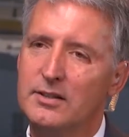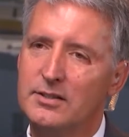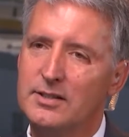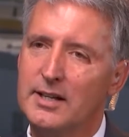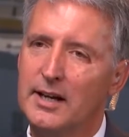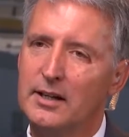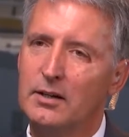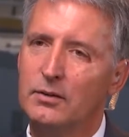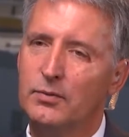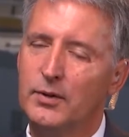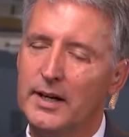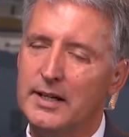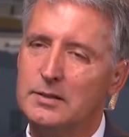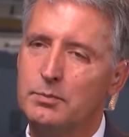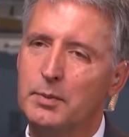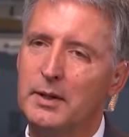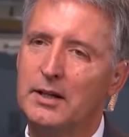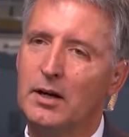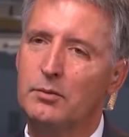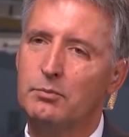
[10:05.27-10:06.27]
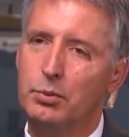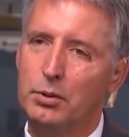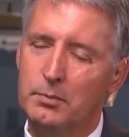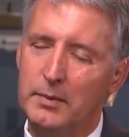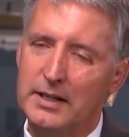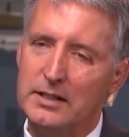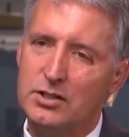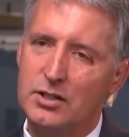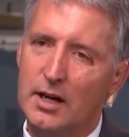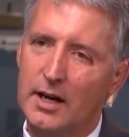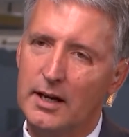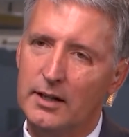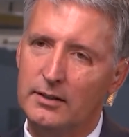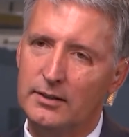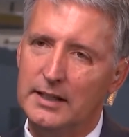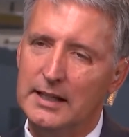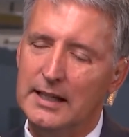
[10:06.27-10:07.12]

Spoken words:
sacrifice, but I'll put my child